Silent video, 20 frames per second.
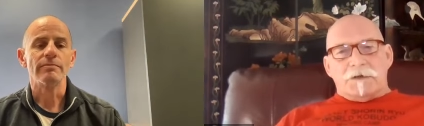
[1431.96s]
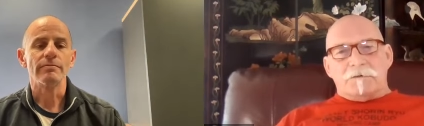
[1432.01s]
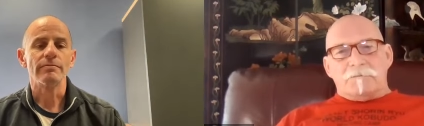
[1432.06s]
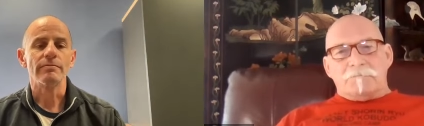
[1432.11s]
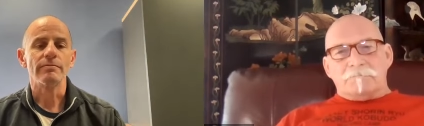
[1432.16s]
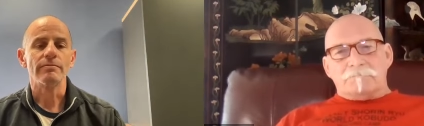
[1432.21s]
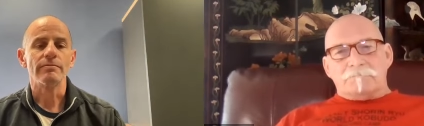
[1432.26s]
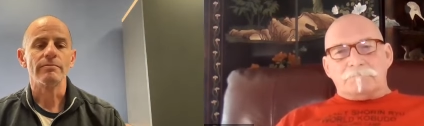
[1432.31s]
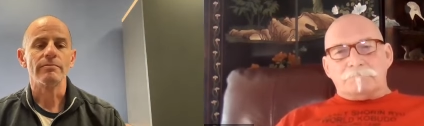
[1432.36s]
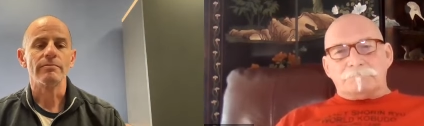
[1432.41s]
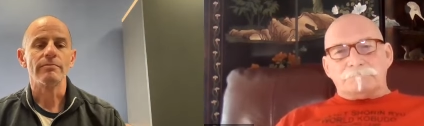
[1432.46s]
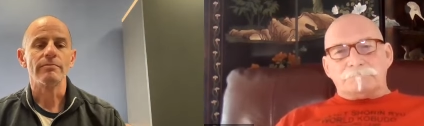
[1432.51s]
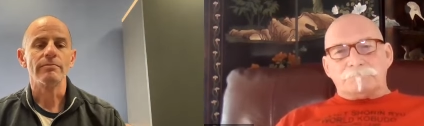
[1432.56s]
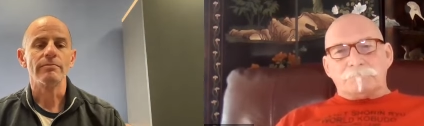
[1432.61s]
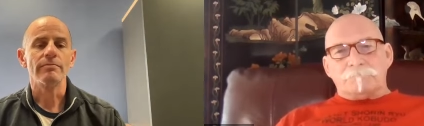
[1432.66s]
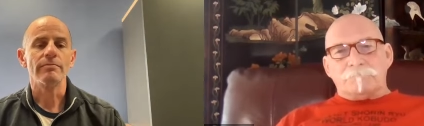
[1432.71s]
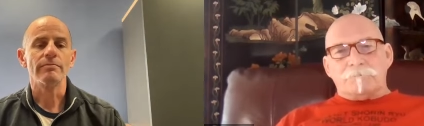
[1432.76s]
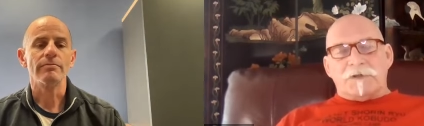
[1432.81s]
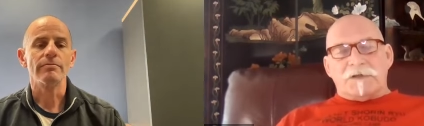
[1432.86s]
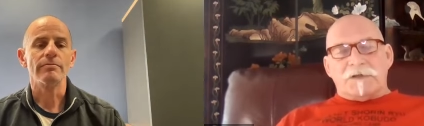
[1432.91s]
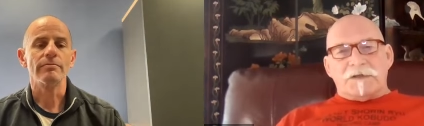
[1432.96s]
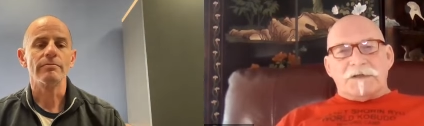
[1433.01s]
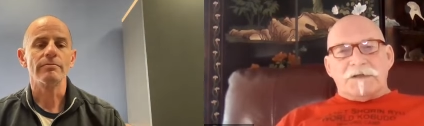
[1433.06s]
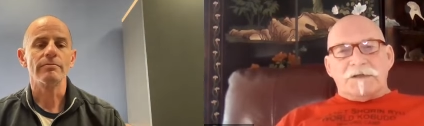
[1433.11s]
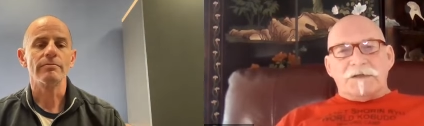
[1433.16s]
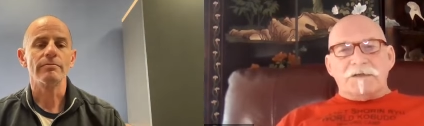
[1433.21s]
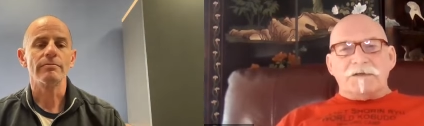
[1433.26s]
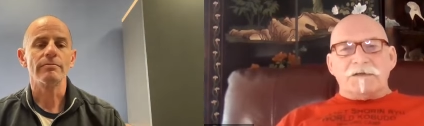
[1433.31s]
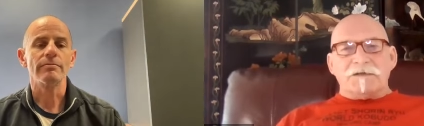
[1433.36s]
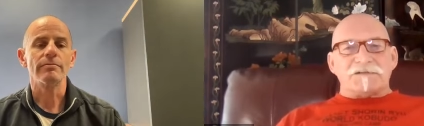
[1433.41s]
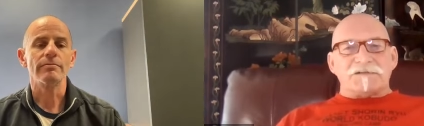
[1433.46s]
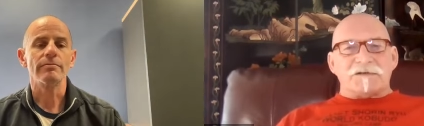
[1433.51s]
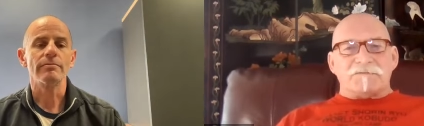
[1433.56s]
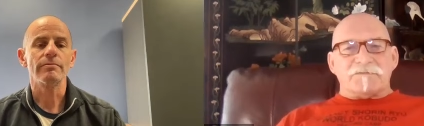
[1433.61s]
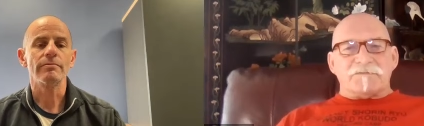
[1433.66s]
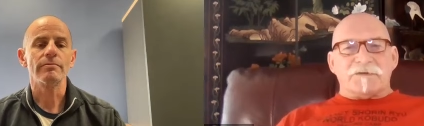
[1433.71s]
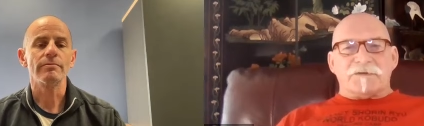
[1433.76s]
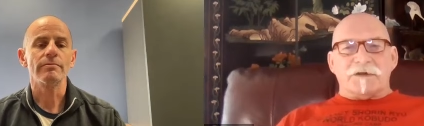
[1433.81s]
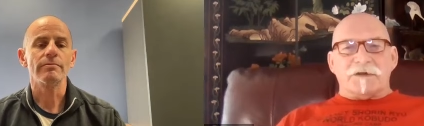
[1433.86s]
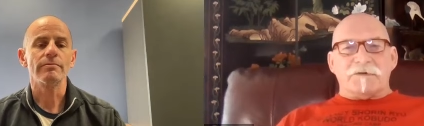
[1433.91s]
Speaker 1: Um, he
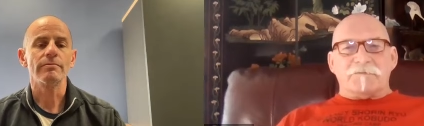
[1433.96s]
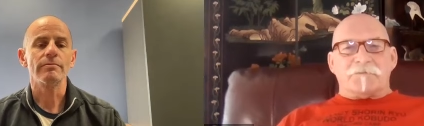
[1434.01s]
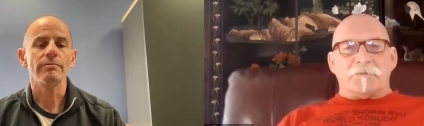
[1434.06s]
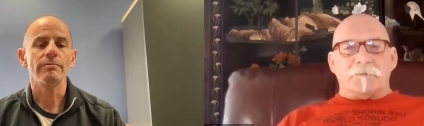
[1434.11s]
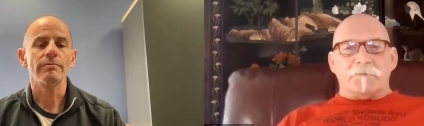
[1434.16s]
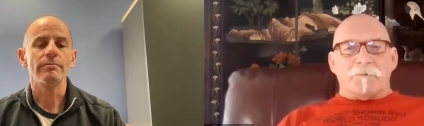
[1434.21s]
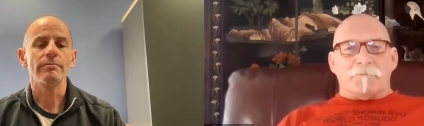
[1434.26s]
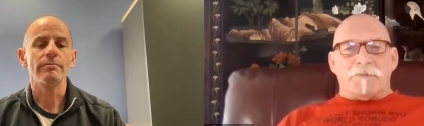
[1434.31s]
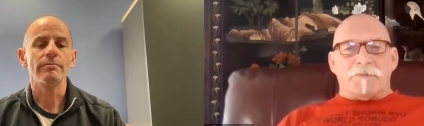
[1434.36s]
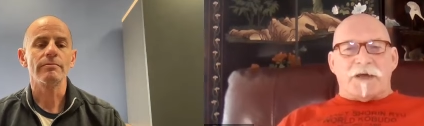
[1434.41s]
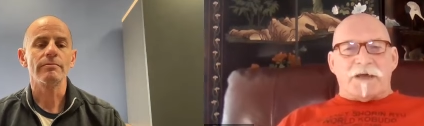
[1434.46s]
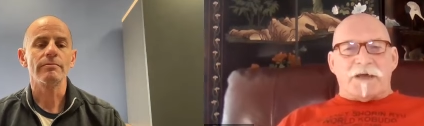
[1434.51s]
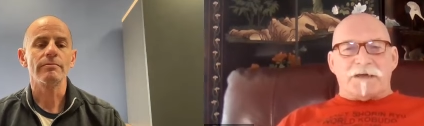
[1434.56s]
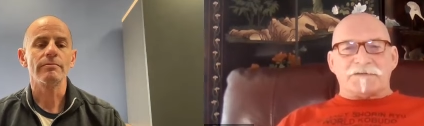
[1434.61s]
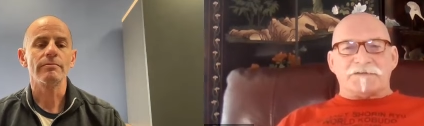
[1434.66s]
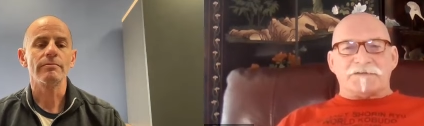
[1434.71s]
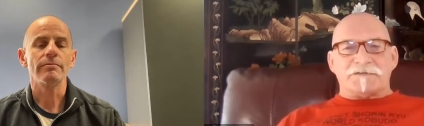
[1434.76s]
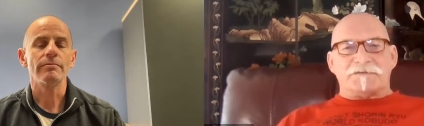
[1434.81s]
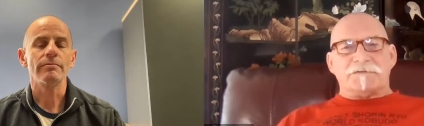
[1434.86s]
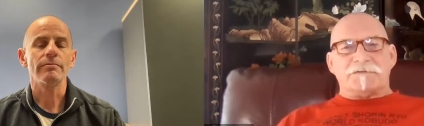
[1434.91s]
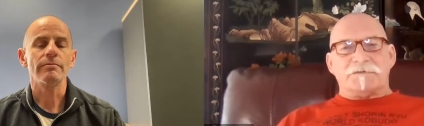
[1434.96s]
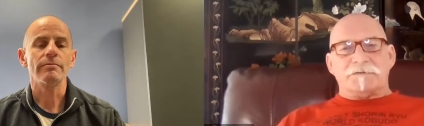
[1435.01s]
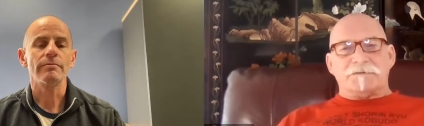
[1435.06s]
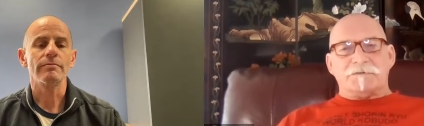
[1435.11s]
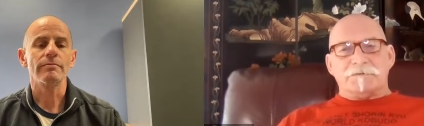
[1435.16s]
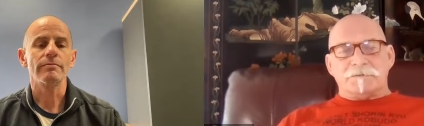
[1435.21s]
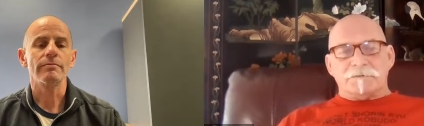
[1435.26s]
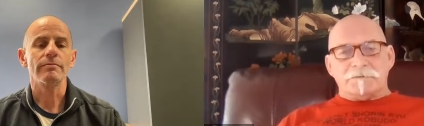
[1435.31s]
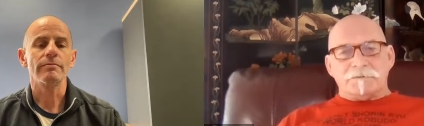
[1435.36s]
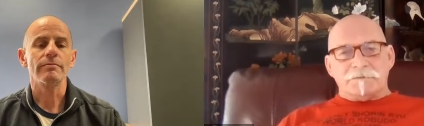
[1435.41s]
is everything from the past.